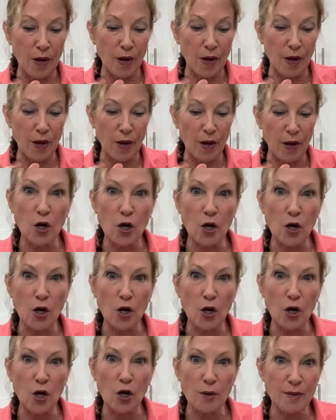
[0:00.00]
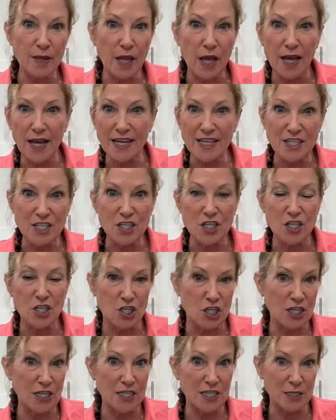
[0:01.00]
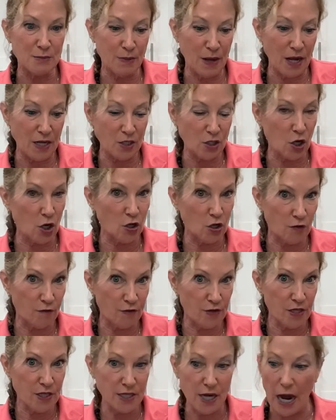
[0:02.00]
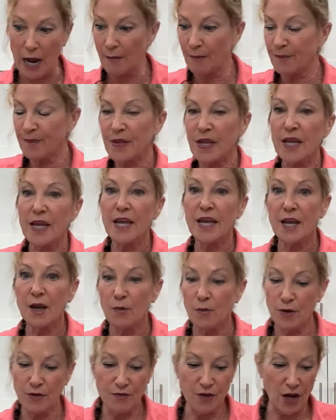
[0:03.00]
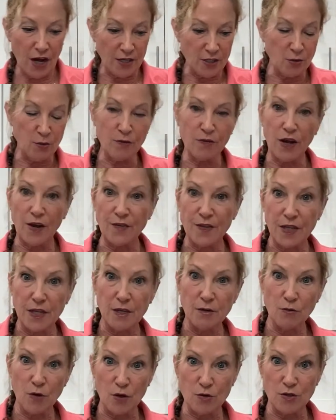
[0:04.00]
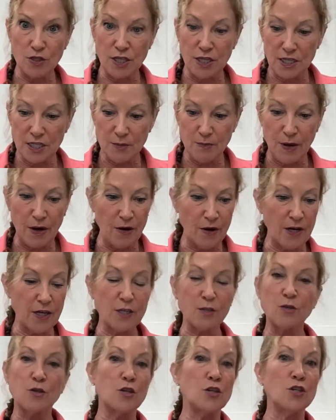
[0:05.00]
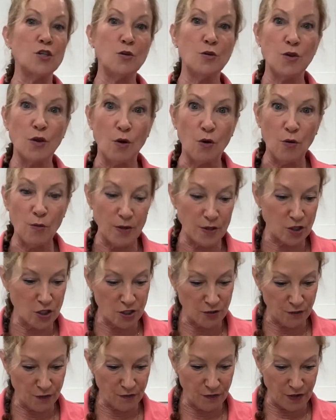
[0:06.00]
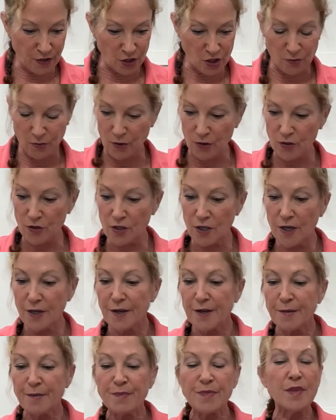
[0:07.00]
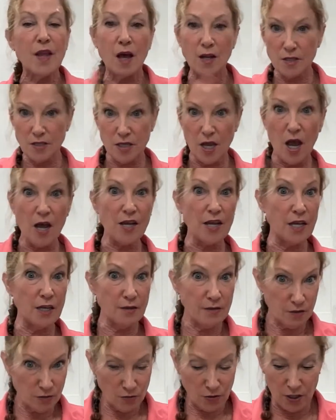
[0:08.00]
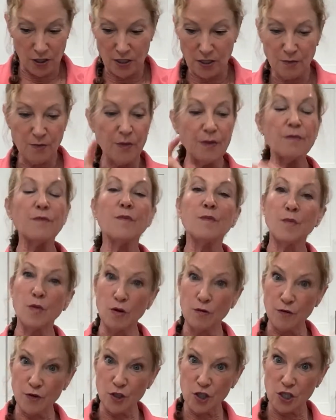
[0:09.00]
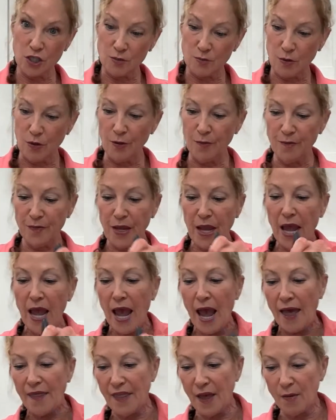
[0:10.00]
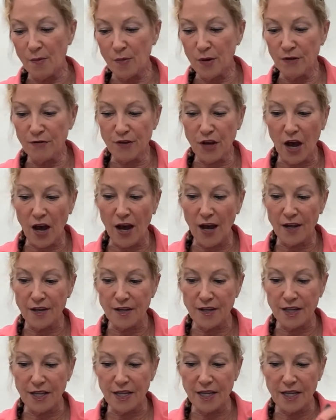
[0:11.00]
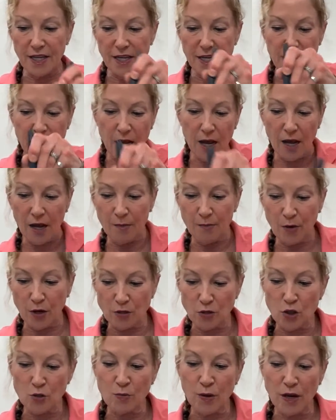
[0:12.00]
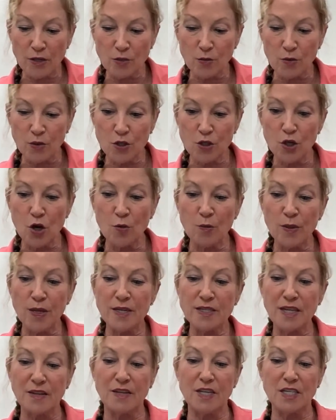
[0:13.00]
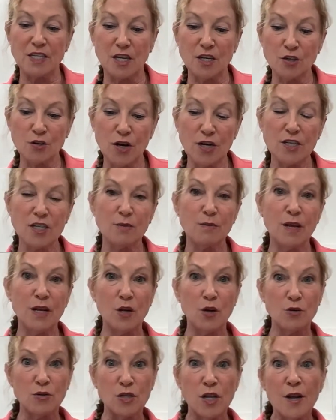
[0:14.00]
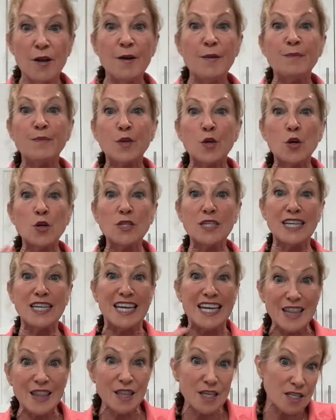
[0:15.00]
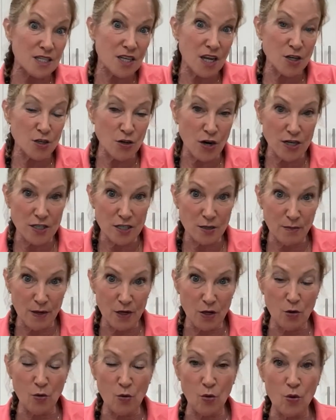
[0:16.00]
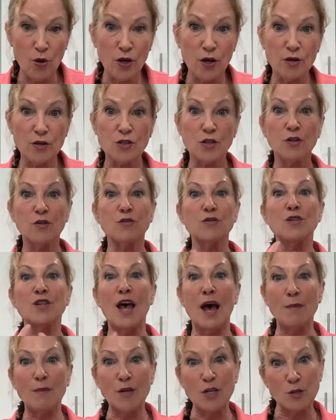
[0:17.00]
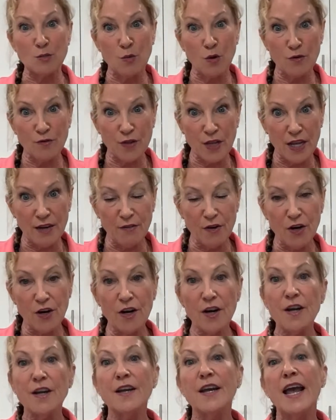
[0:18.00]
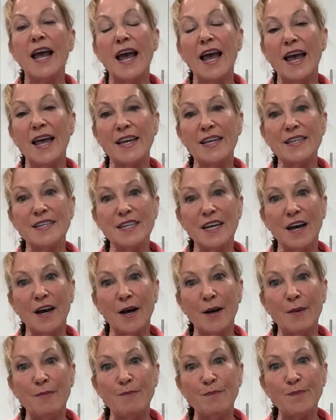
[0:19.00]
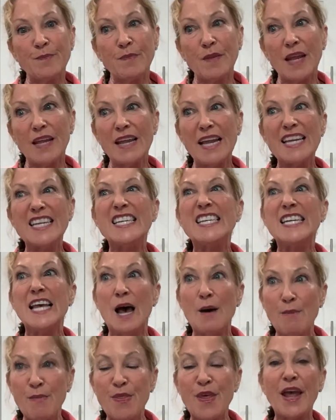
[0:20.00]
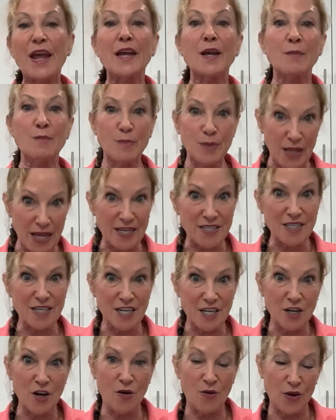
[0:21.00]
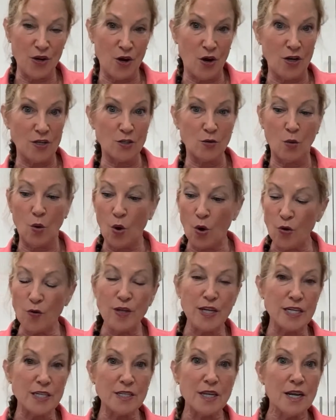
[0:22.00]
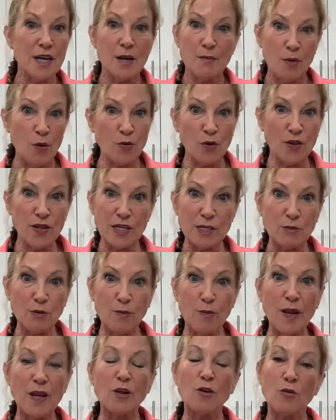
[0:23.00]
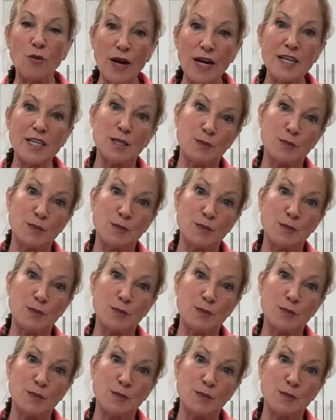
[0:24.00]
brown caramelized cheese spots all over the top. We've got the roasted asparagus, which you can do with a whole bunch of different vegetables, not soggy, crisp, beautiful cheese bowl. And then we've got the Brussels sprouts with snow peas and the sun-dried tomatoes cooked in the sun-dried tomato oil. So there's that much more flavor and depth and complexity going on. So both of these would make great